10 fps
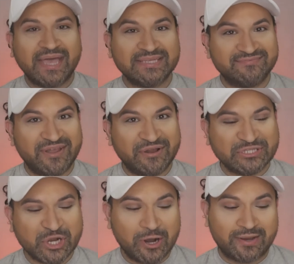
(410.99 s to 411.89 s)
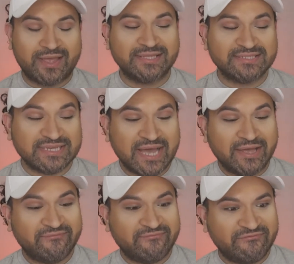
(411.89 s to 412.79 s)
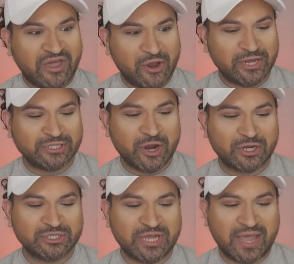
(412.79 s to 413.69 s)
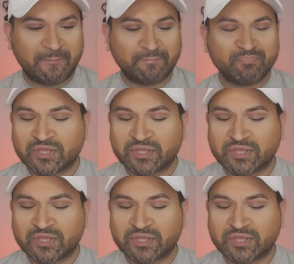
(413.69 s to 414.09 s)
It's very dark. It's a very dark shade.